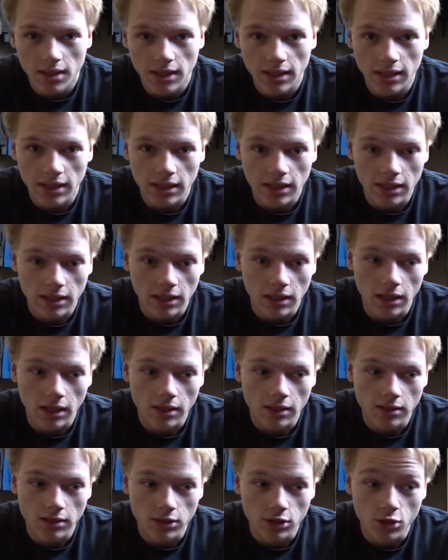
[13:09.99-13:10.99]
in
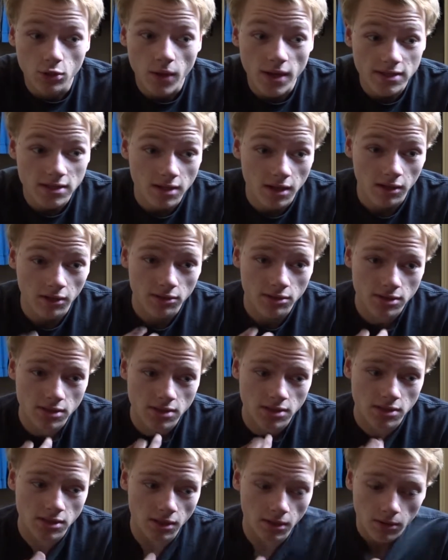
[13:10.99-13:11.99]
US dollars.
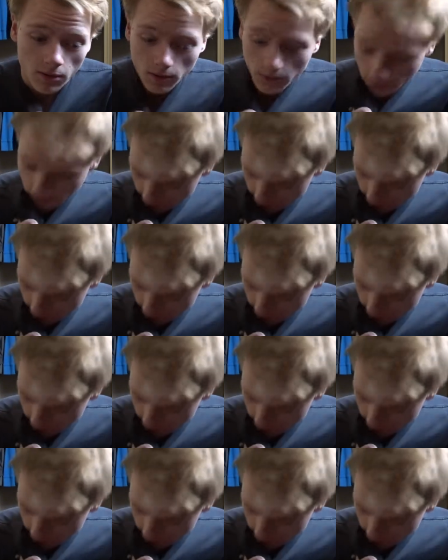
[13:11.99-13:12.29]
So